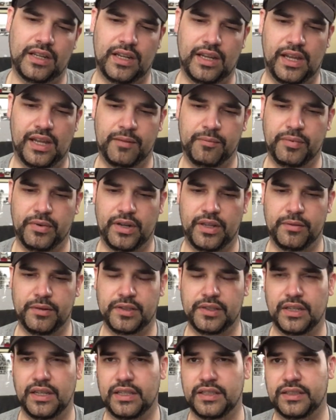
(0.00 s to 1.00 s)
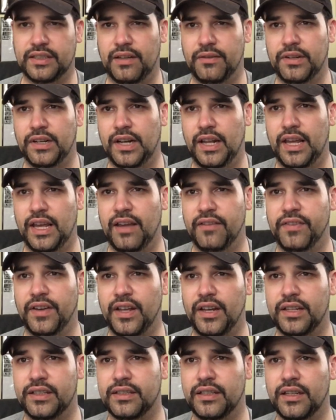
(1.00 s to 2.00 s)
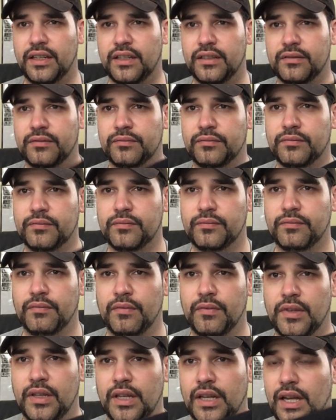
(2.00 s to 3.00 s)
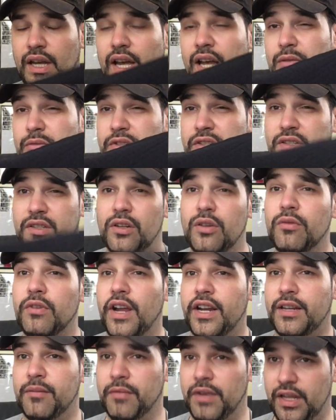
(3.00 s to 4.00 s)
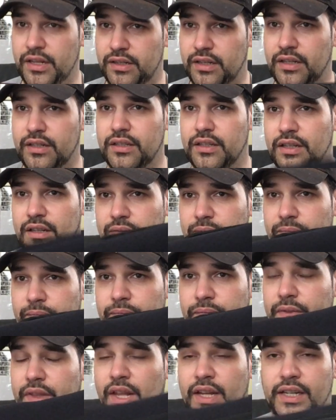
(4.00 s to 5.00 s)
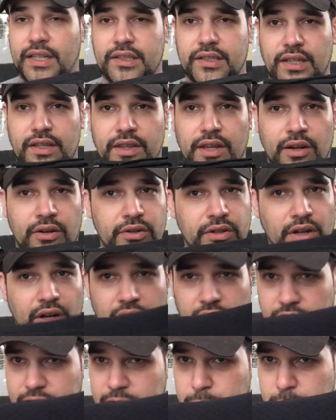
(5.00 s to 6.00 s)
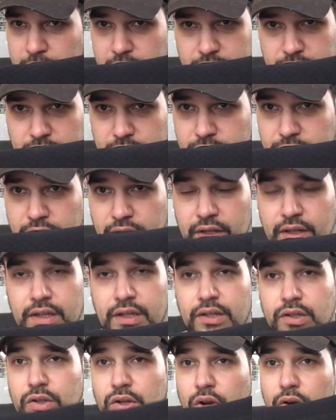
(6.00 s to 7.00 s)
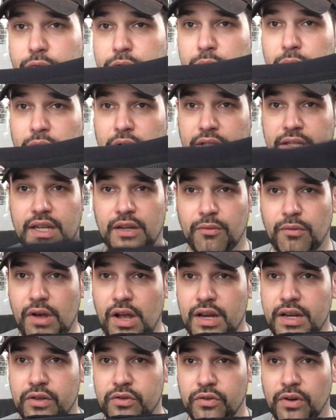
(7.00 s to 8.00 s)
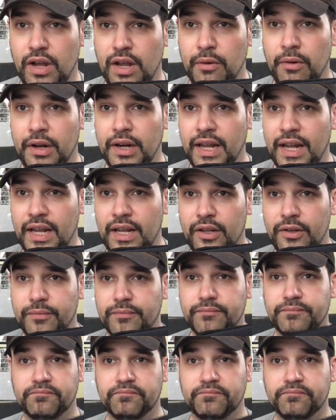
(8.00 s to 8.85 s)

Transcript: I'd probably say 7.5 out of 10. I would still recommend it. Like I said, they are not expensive. So if you want to get one and try one out,